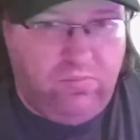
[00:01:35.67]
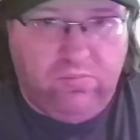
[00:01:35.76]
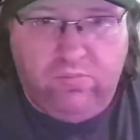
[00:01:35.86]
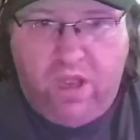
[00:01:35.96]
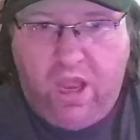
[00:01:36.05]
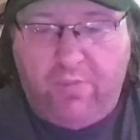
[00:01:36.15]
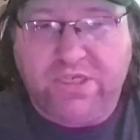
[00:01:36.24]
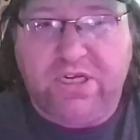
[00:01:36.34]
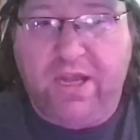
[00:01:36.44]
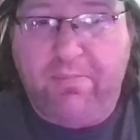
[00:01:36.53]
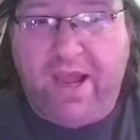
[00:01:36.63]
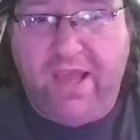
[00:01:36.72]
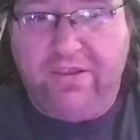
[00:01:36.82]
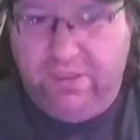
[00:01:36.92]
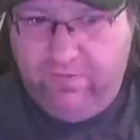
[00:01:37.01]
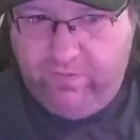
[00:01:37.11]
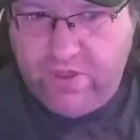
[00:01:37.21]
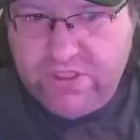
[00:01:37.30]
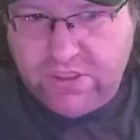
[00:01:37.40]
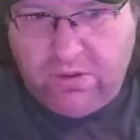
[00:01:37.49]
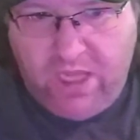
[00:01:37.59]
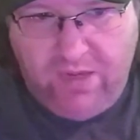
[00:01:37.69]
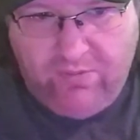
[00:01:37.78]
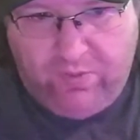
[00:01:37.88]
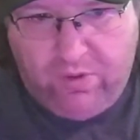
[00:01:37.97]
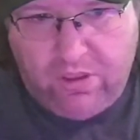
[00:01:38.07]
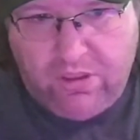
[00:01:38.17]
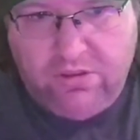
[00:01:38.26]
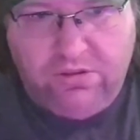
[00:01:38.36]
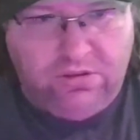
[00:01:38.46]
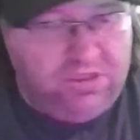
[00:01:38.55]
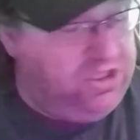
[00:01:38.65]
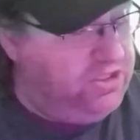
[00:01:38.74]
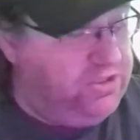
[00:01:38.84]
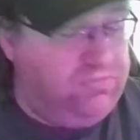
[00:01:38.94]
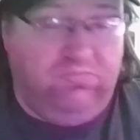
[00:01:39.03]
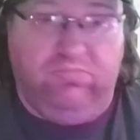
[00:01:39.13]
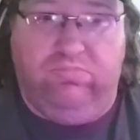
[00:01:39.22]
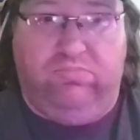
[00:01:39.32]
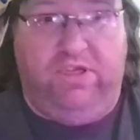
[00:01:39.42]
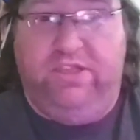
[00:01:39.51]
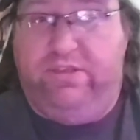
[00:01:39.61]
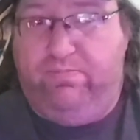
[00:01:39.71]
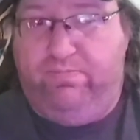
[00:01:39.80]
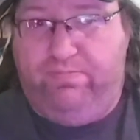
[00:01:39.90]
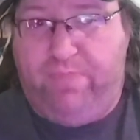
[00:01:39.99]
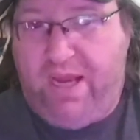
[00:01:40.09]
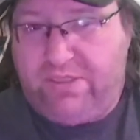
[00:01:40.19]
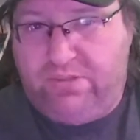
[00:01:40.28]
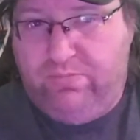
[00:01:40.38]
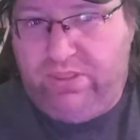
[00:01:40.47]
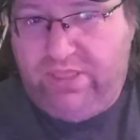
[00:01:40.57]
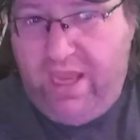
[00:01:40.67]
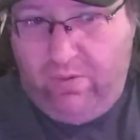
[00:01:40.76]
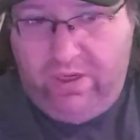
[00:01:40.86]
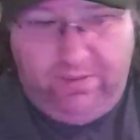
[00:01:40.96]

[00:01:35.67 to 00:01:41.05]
how much can I buy the physical game for to just get the box complete that way.